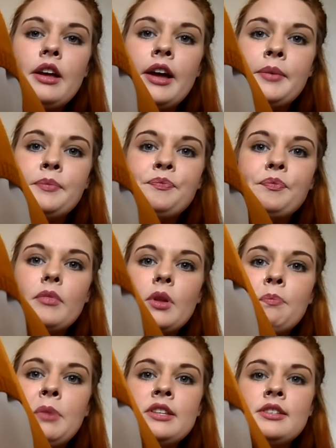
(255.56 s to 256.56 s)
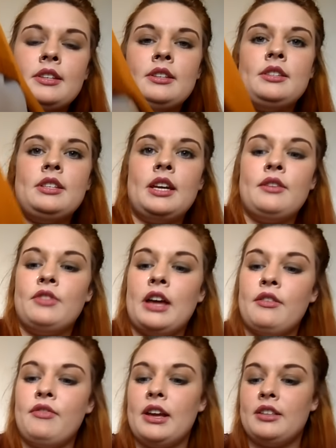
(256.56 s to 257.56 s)
buttons to give
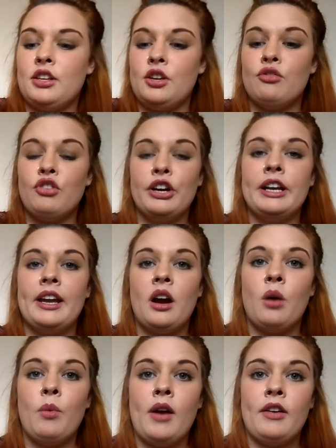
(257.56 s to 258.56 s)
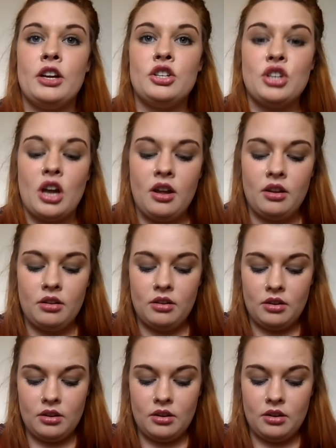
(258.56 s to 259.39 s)
that effect that you really are wearing a shirt.